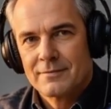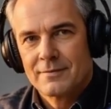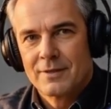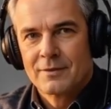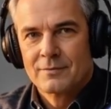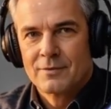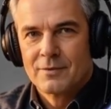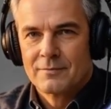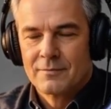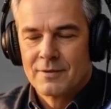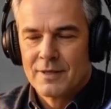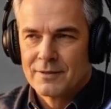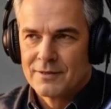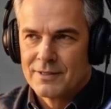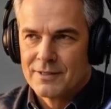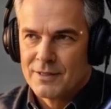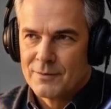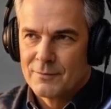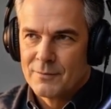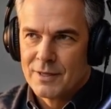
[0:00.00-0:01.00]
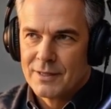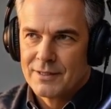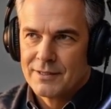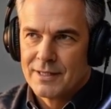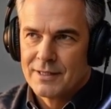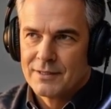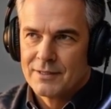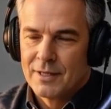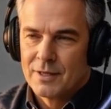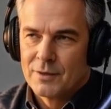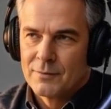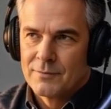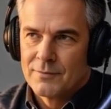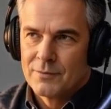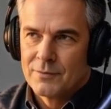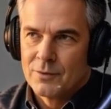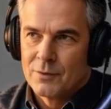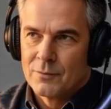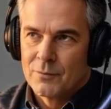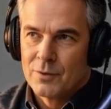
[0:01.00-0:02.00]
If you found this breakdown
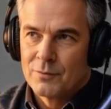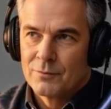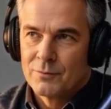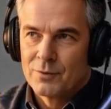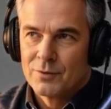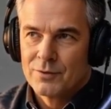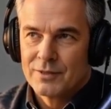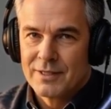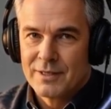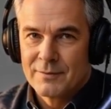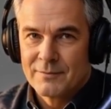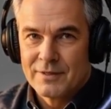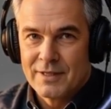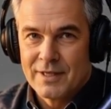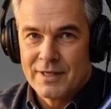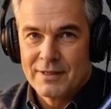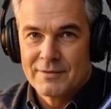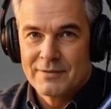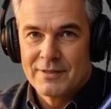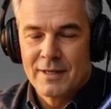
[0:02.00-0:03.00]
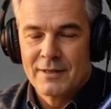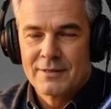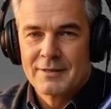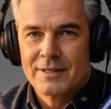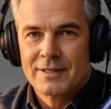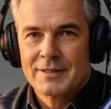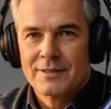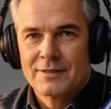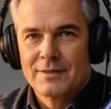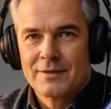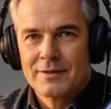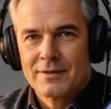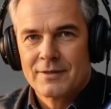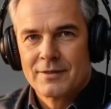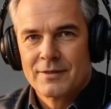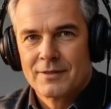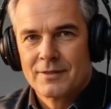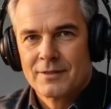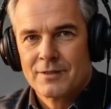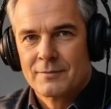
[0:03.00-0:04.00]
helpful and want more deep dives like this,
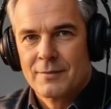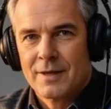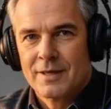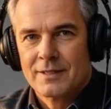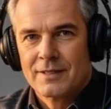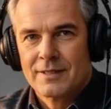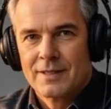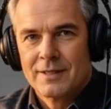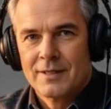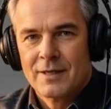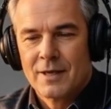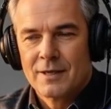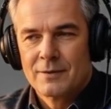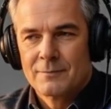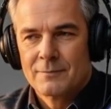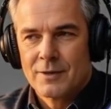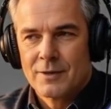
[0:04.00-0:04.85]
smash that like